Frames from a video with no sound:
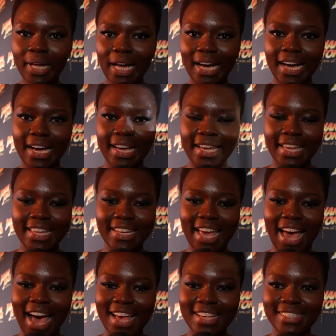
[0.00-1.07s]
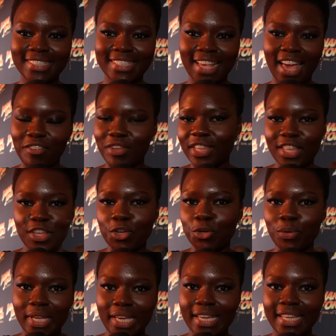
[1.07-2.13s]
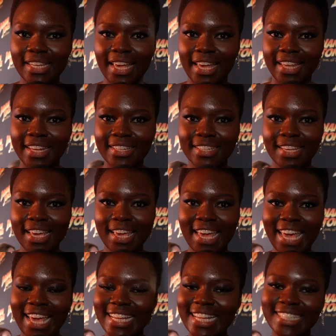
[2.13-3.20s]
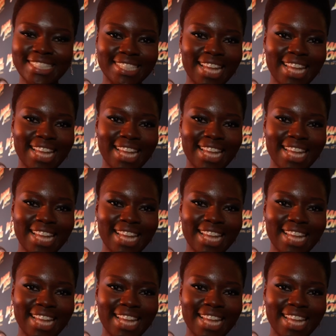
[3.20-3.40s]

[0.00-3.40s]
It has everything you need, and it is